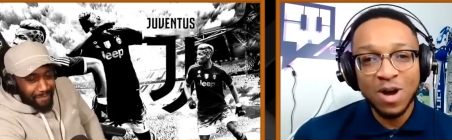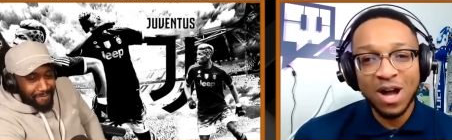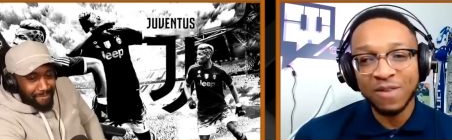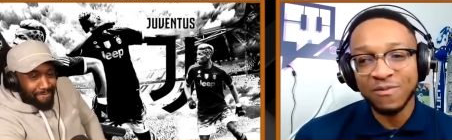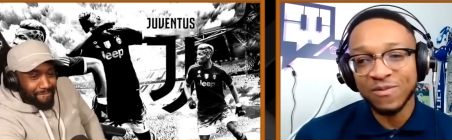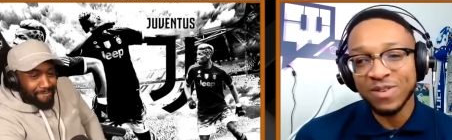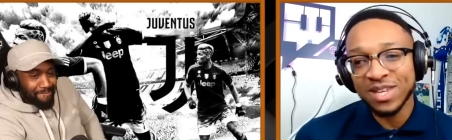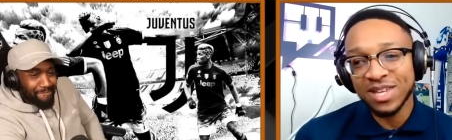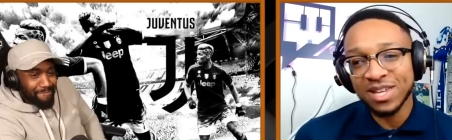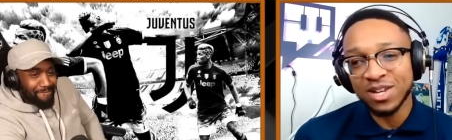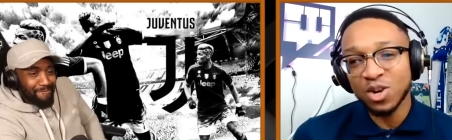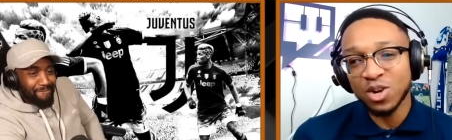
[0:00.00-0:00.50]
Speaker 1: I
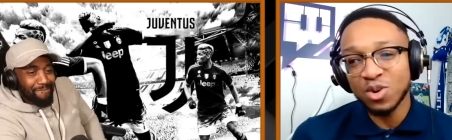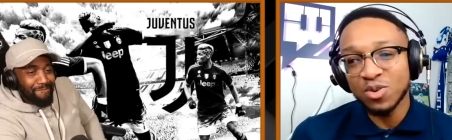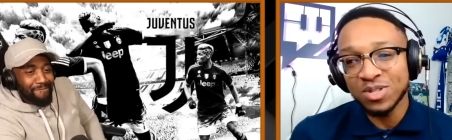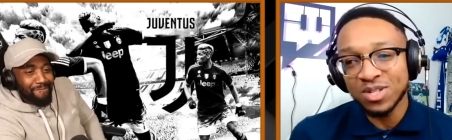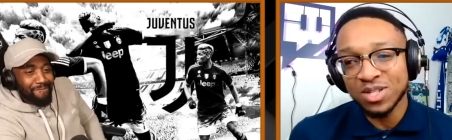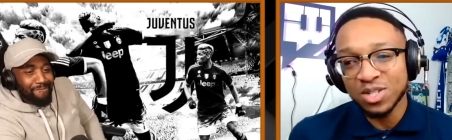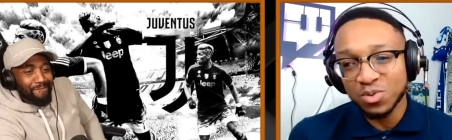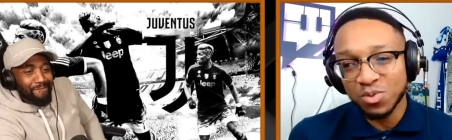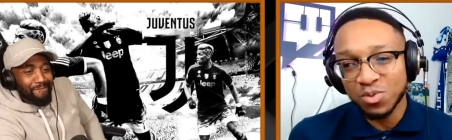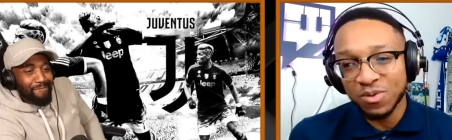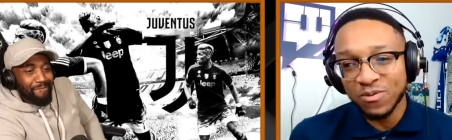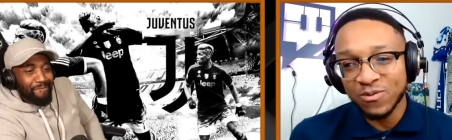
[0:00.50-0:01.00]
think it goes
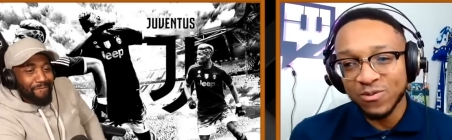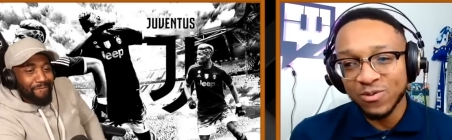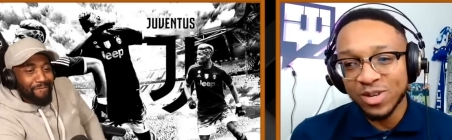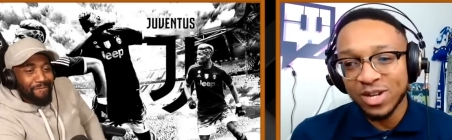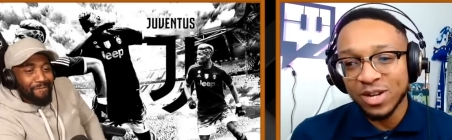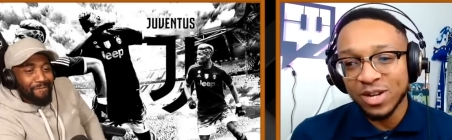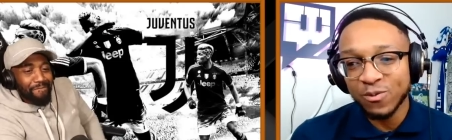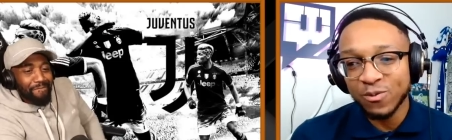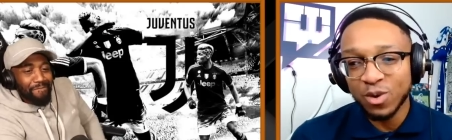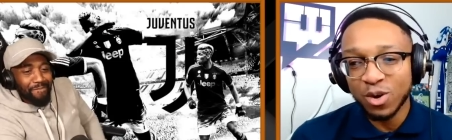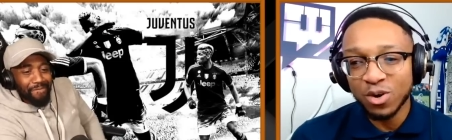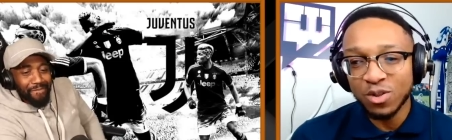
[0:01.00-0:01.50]
into a 3. If
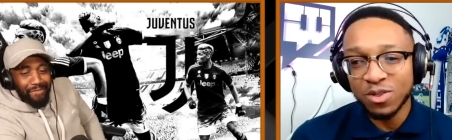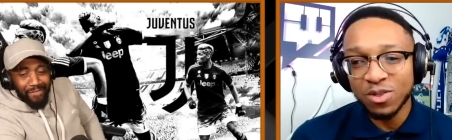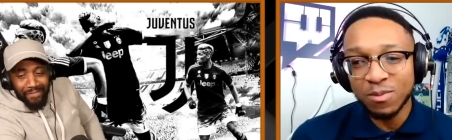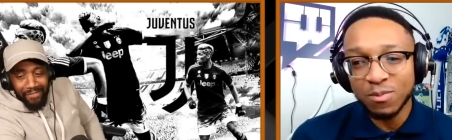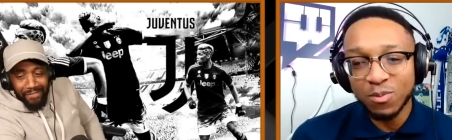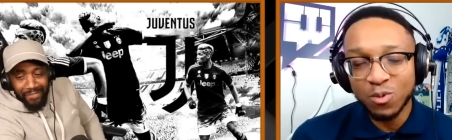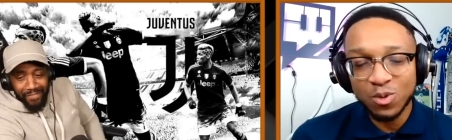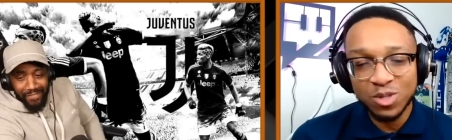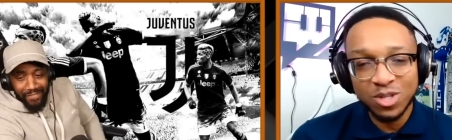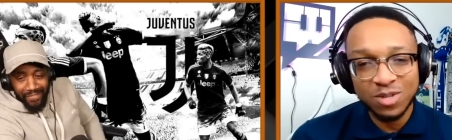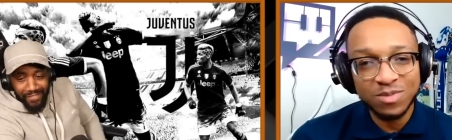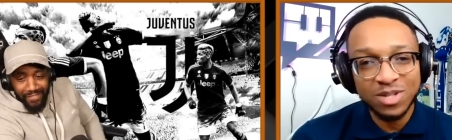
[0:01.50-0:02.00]
we're on the
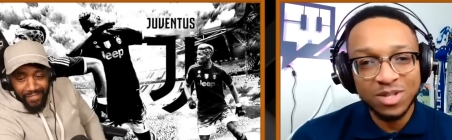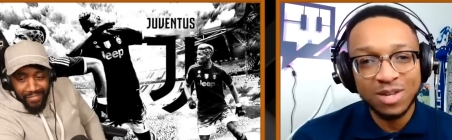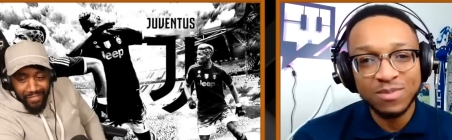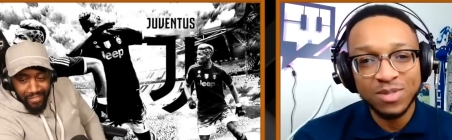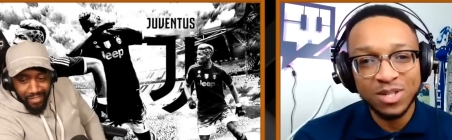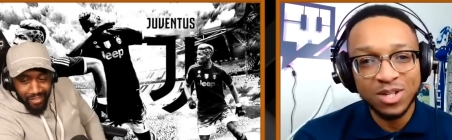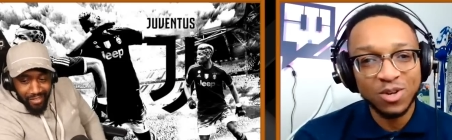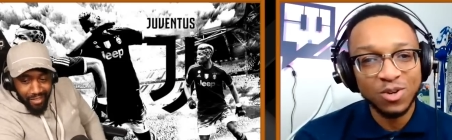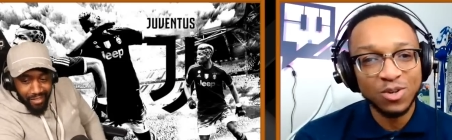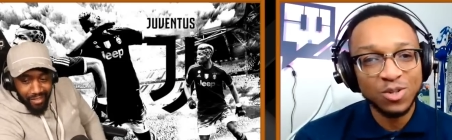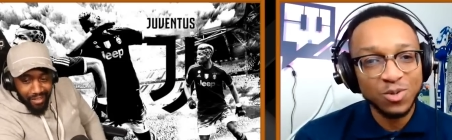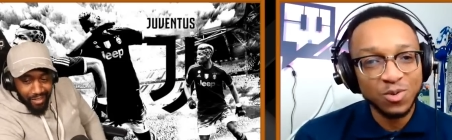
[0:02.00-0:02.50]
ball, sometimes it
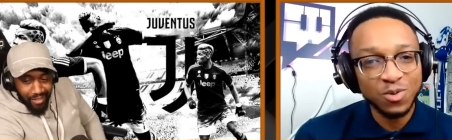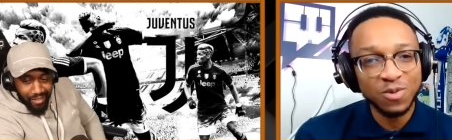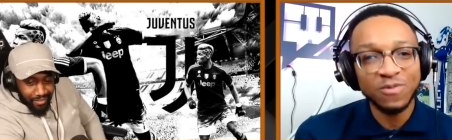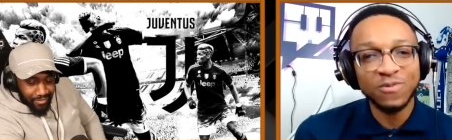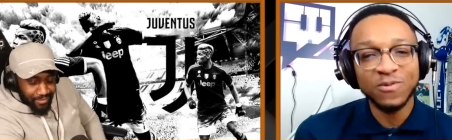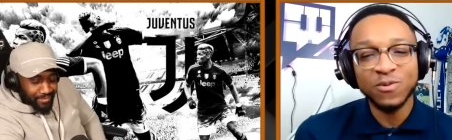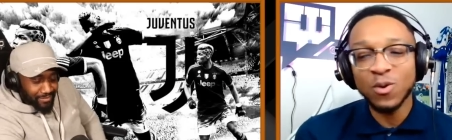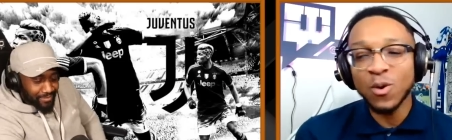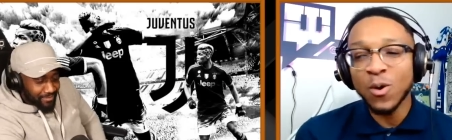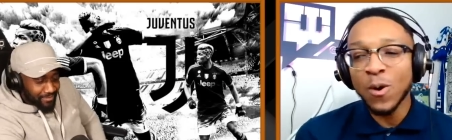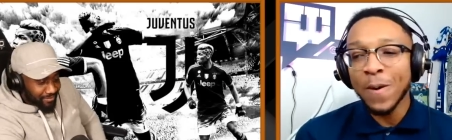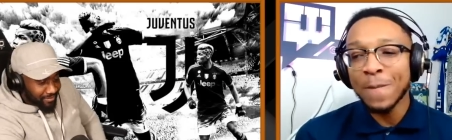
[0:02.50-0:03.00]
goes to a
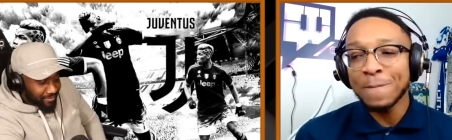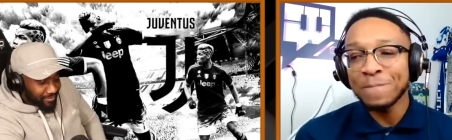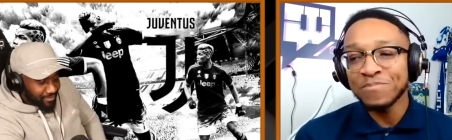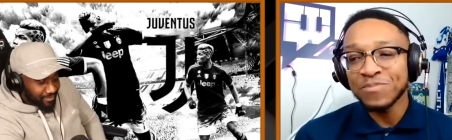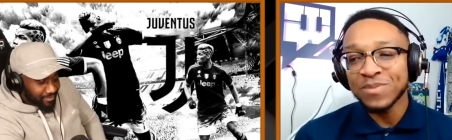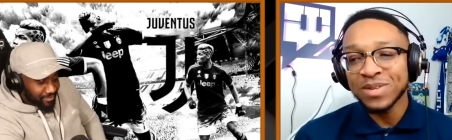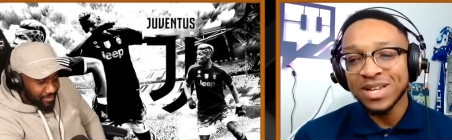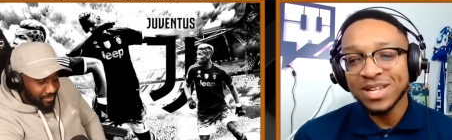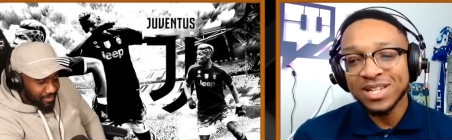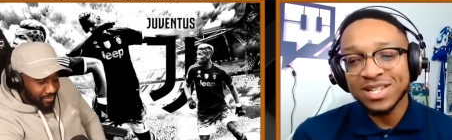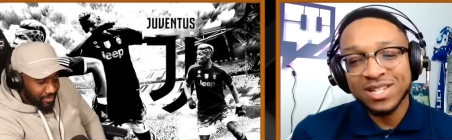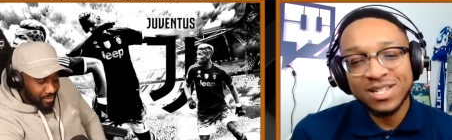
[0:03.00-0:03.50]
4.
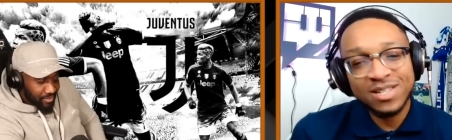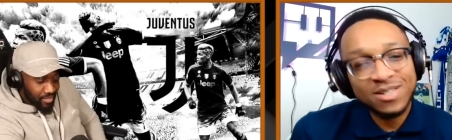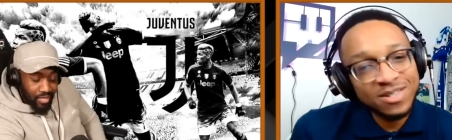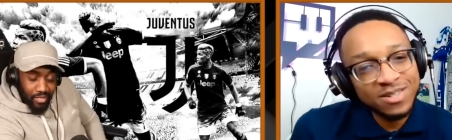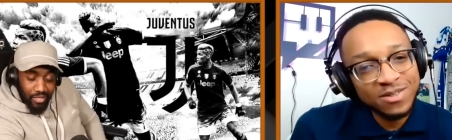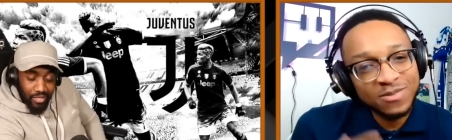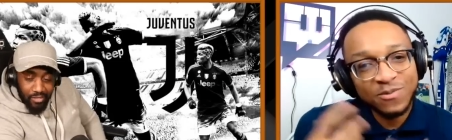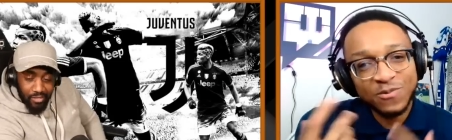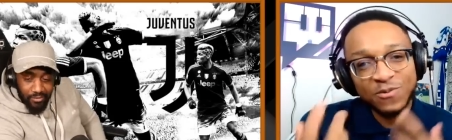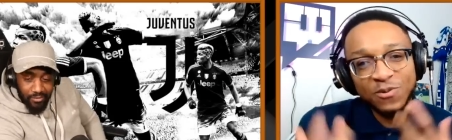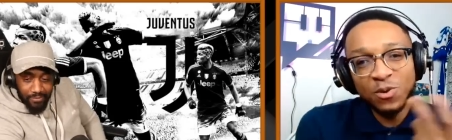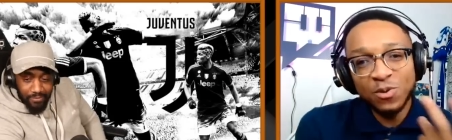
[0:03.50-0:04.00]
It's just
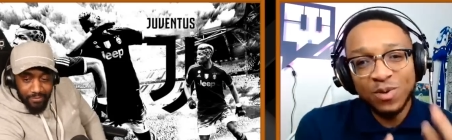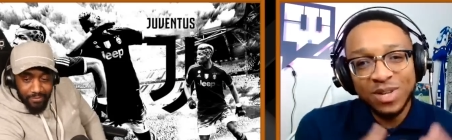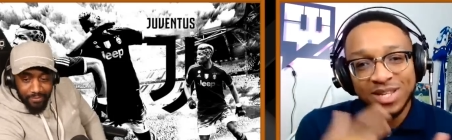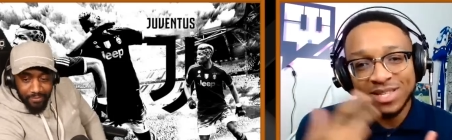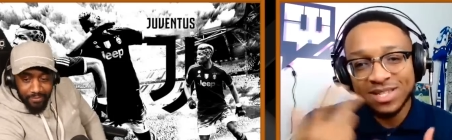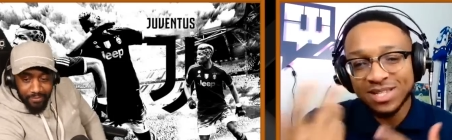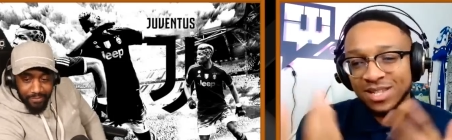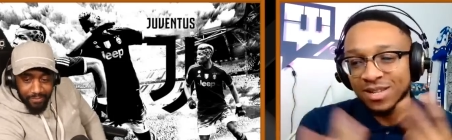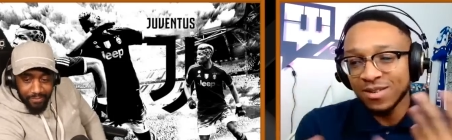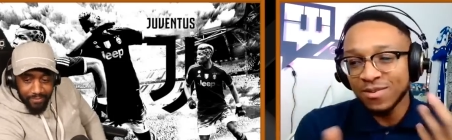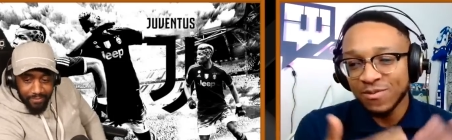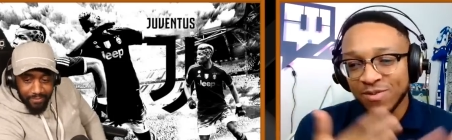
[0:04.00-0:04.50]

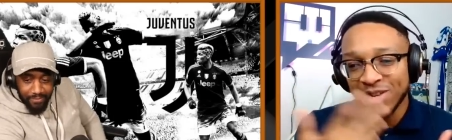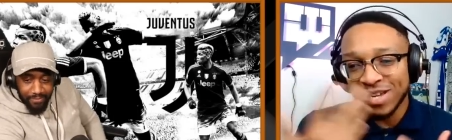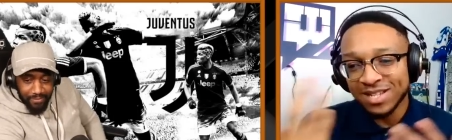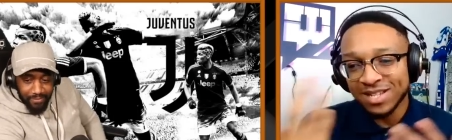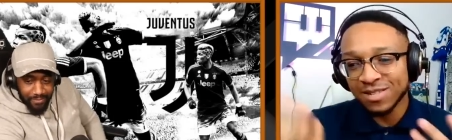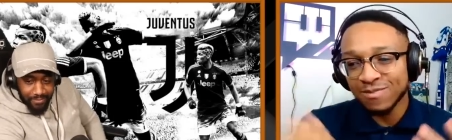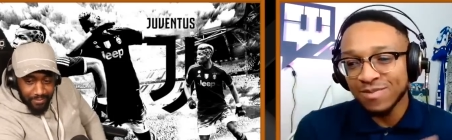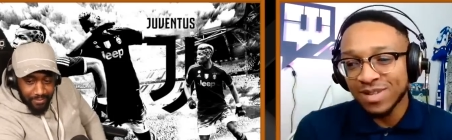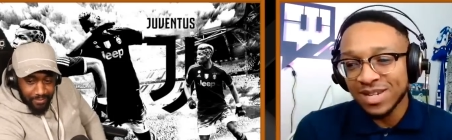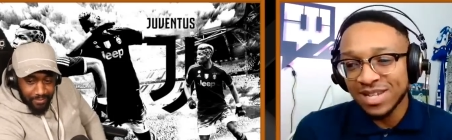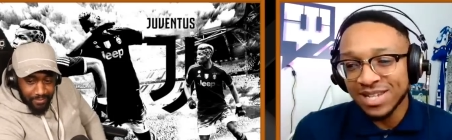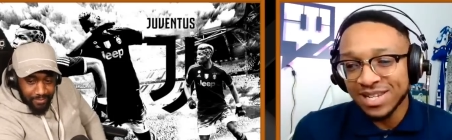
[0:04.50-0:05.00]
fluidity,
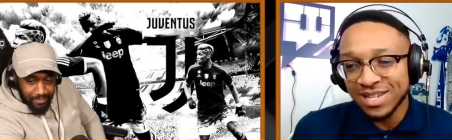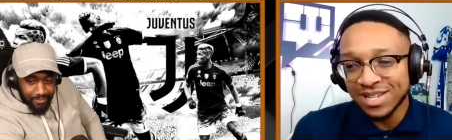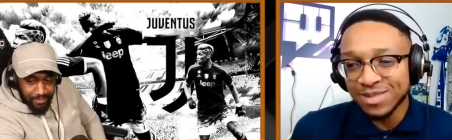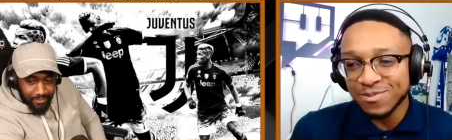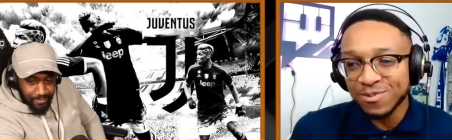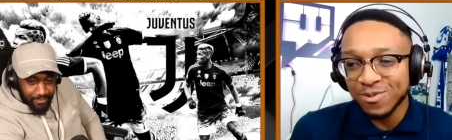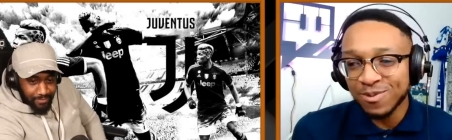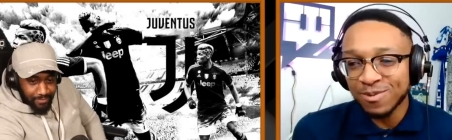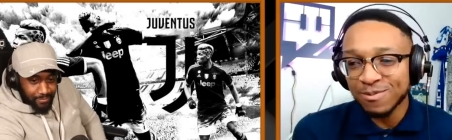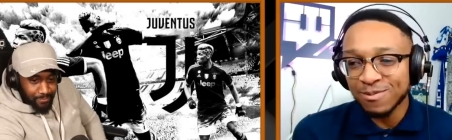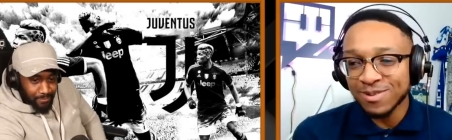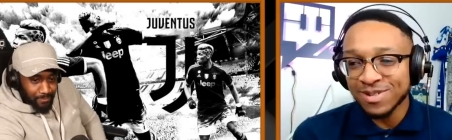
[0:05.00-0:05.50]
flexibility. It's
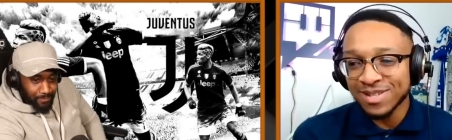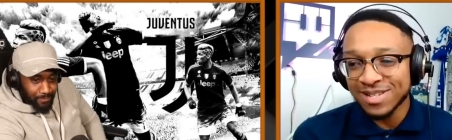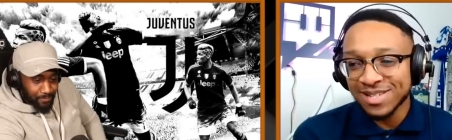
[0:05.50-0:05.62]
what we want to